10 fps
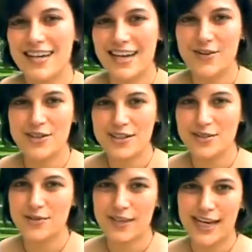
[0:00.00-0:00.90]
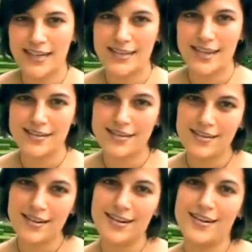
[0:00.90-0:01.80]
that I would just relax on
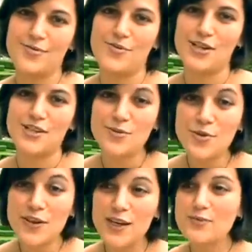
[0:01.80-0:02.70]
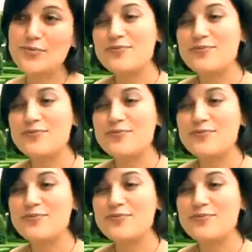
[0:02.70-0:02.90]
Sunday and watch a movie,